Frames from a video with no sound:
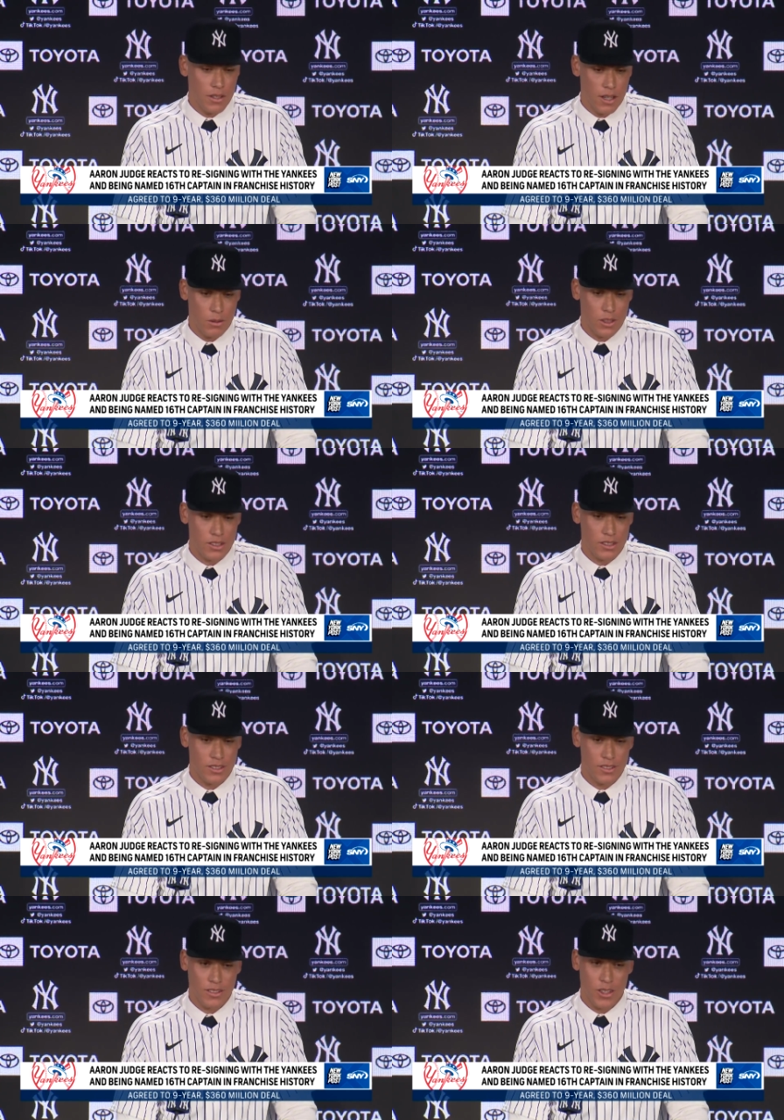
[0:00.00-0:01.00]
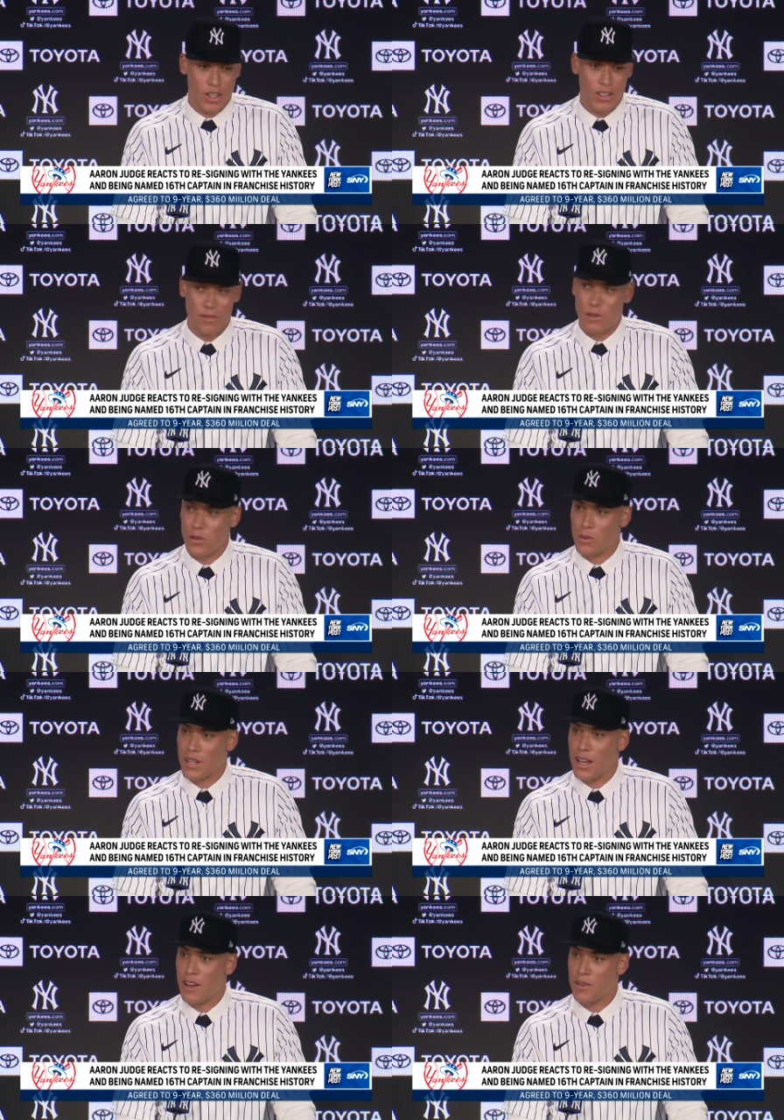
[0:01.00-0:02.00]
I was you know on the phone with
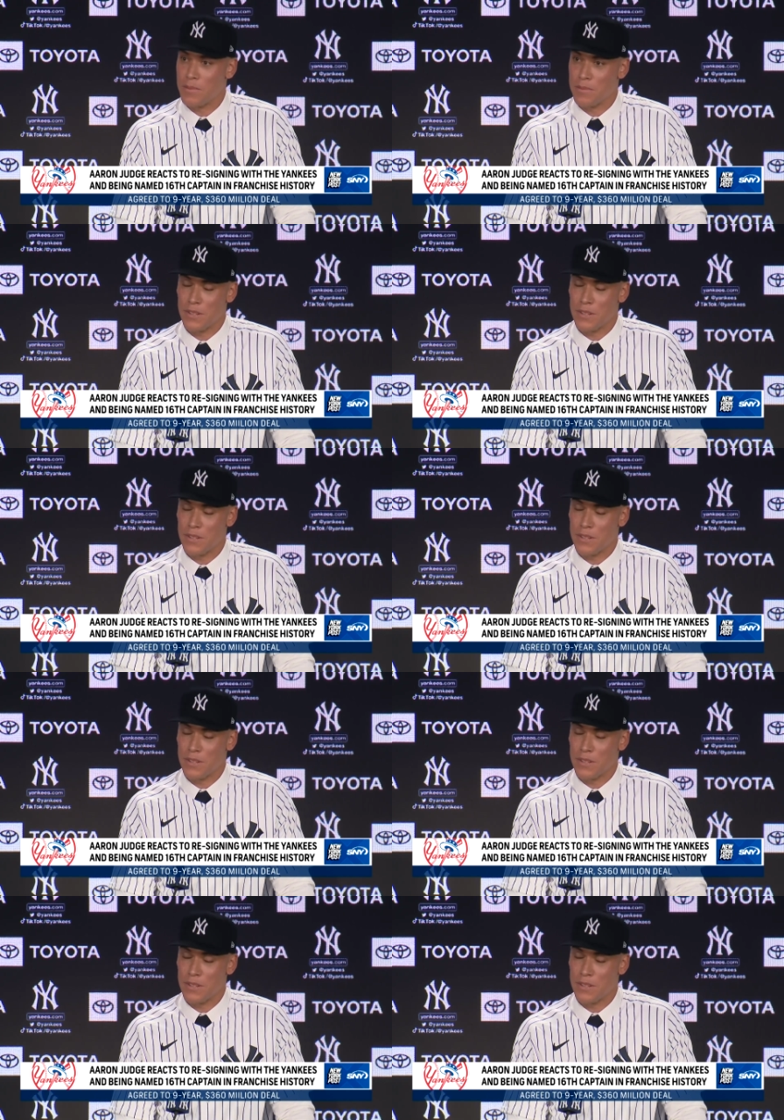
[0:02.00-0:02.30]
Hal.